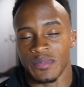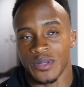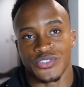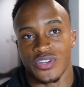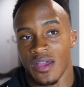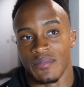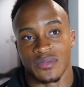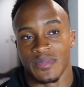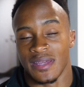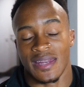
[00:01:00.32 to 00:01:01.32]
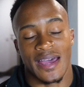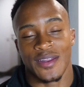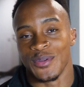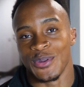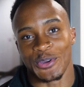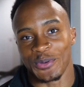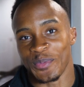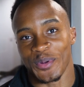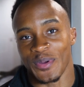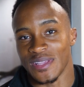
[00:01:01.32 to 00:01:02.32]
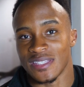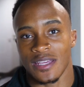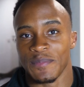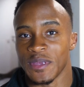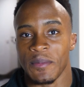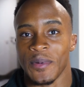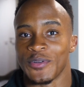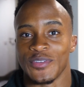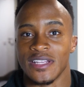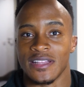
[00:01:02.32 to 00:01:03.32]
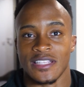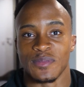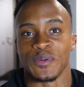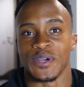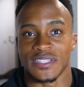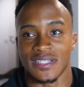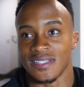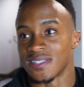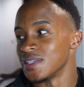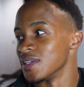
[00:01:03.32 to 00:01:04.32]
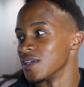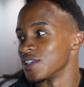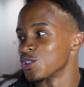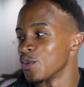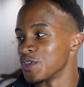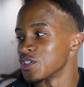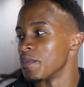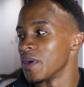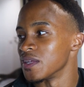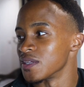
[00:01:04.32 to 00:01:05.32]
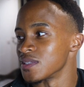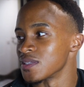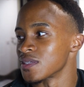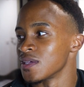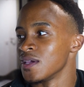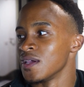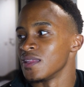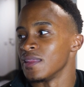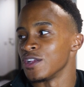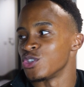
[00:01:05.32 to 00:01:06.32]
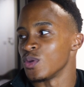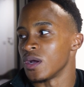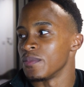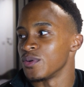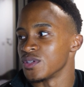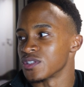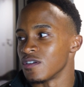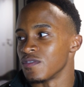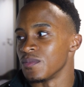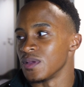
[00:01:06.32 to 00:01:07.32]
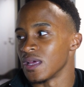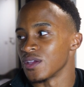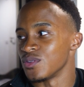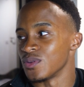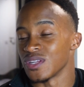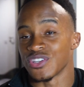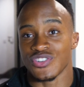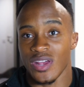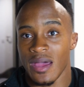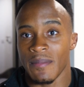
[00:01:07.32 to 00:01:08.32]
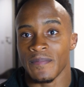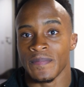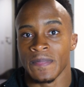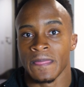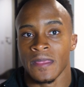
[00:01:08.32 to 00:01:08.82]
about trams, man. I don't know, bro. It's something about reading these books and seeing so much abundance that you humble yourself and be like, you know, a tram,